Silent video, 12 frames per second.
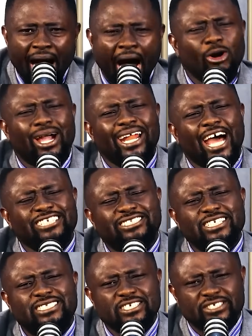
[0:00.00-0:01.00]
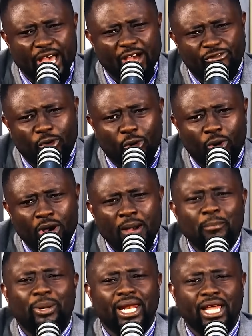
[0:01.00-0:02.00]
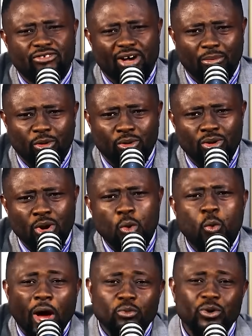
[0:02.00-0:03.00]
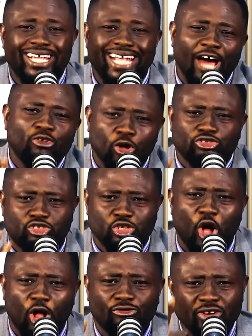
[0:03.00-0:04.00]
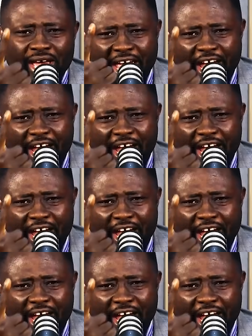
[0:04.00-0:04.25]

How can our cities, therefore, be livable when we cannot solve